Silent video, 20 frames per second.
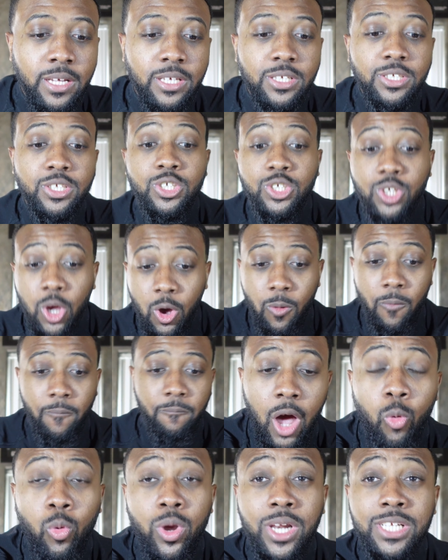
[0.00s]
So
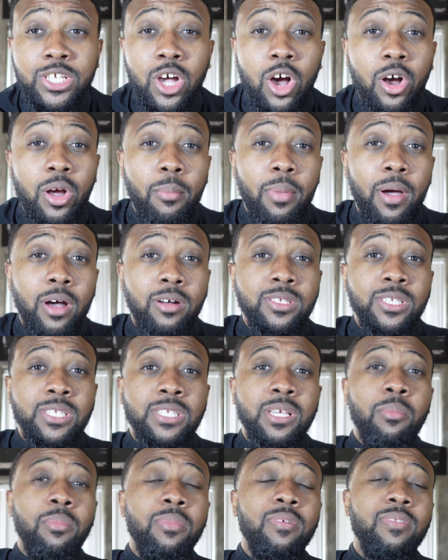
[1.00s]
I want to talk about
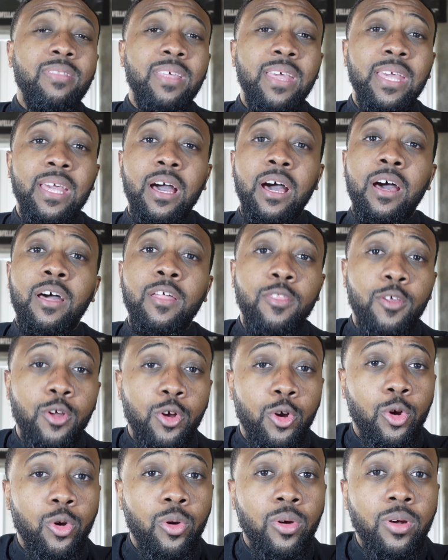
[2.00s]
some of the
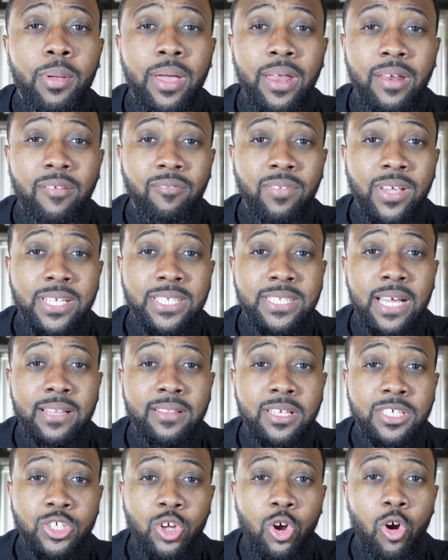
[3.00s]
other benefits that
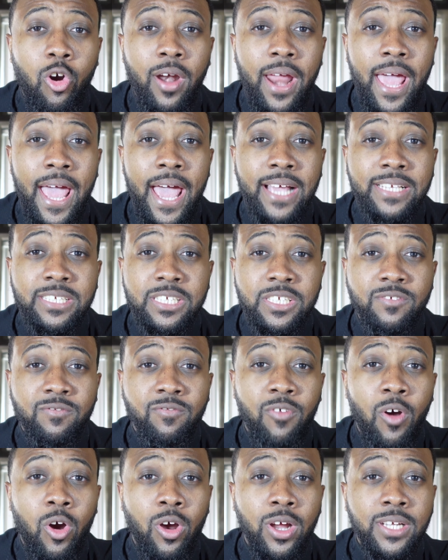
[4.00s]
this card has as
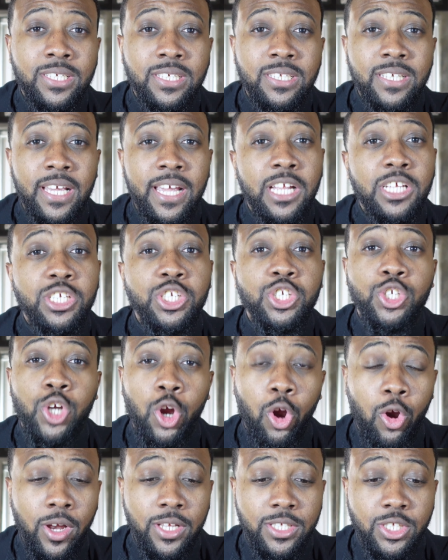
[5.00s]
far as
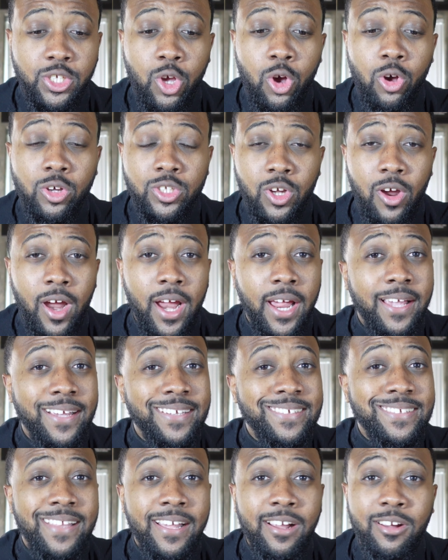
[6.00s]
insurance goes. All right,
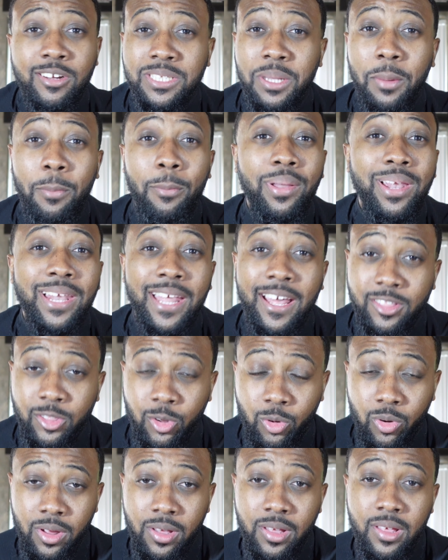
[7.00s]
because there's a
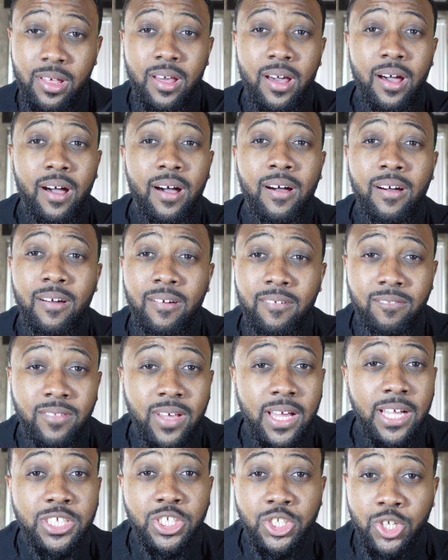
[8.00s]
plethora of
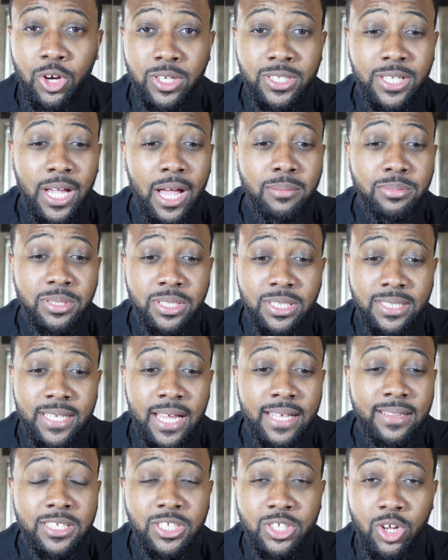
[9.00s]
insurance options
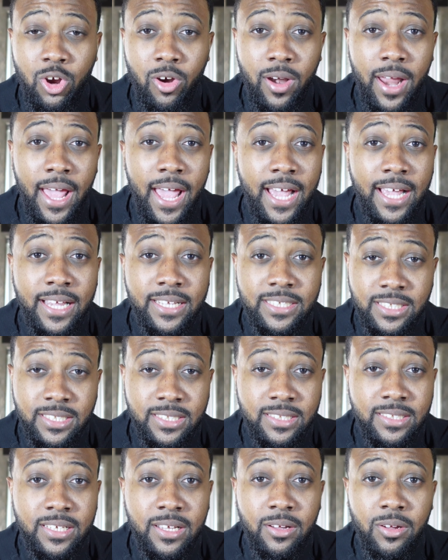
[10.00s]
that this card has
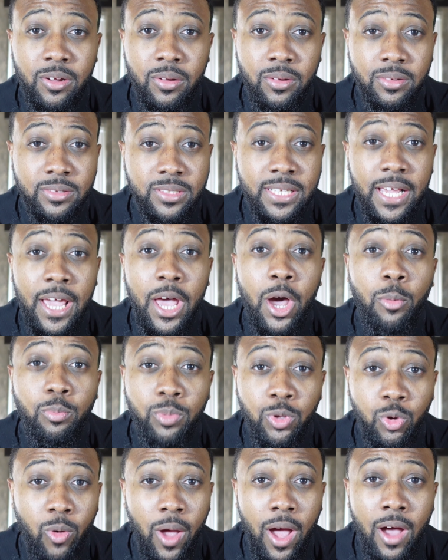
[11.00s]
to
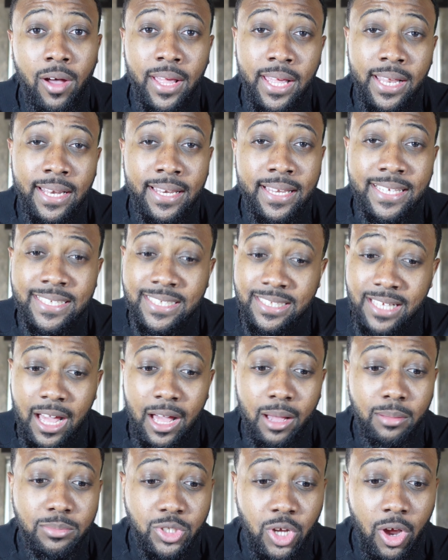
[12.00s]
help you out in these
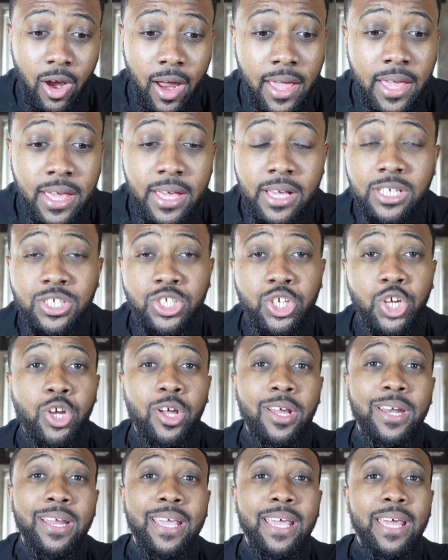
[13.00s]
times. All right, so you're
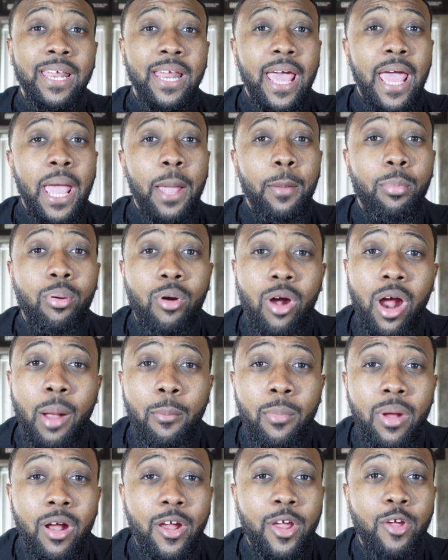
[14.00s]
gonna get a
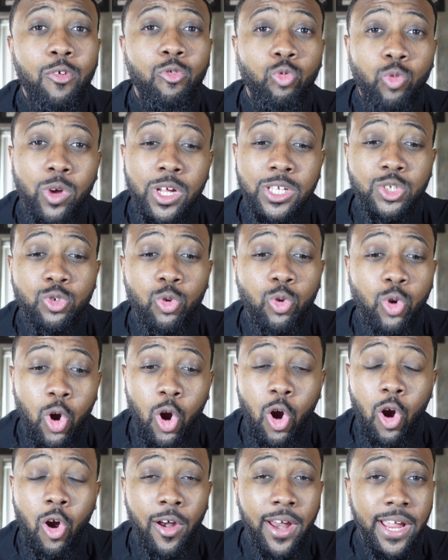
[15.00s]
primary rental
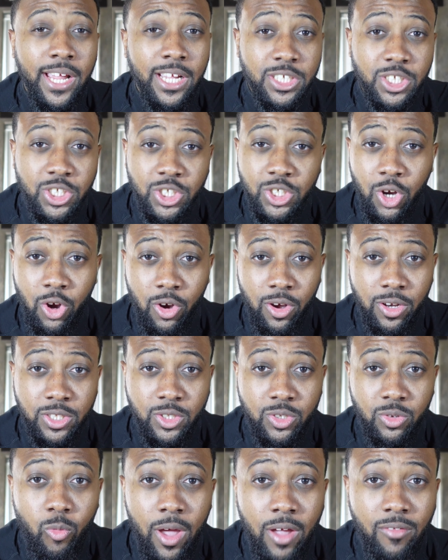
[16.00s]
car
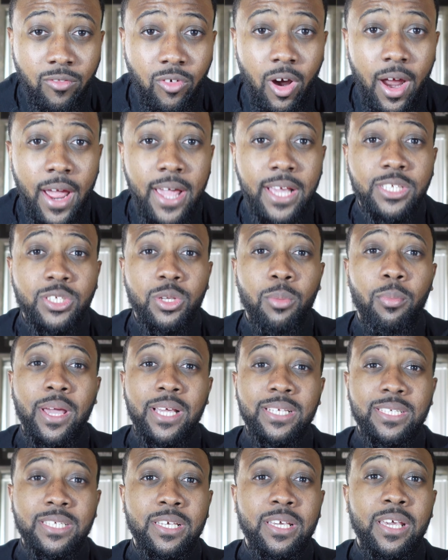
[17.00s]
insurance waiver. Right, so
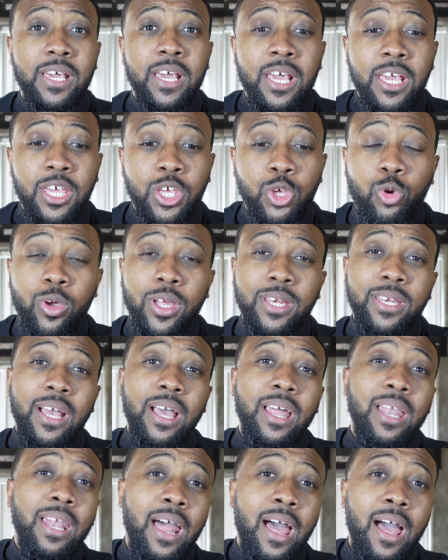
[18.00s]
basically you can
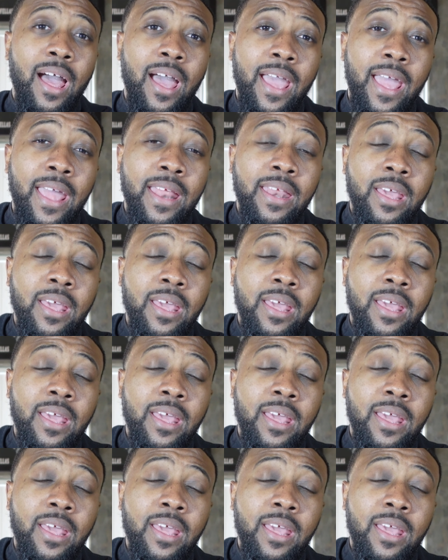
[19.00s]
decline